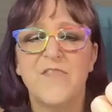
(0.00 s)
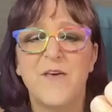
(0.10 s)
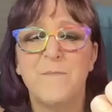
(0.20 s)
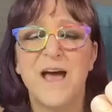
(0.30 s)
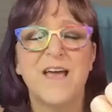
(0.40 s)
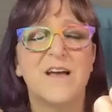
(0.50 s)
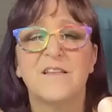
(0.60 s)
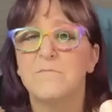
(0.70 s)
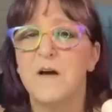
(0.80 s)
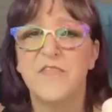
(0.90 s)
and then my
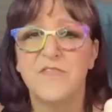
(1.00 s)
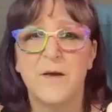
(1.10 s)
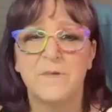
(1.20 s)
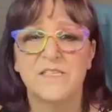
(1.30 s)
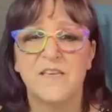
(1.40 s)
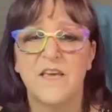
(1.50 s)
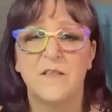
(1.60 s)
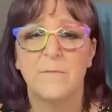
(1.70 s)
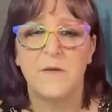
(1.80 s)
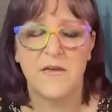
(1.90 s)
thumb is
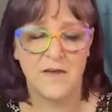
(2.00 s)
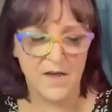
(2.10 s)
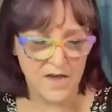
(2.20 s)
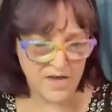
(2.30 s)
killing me.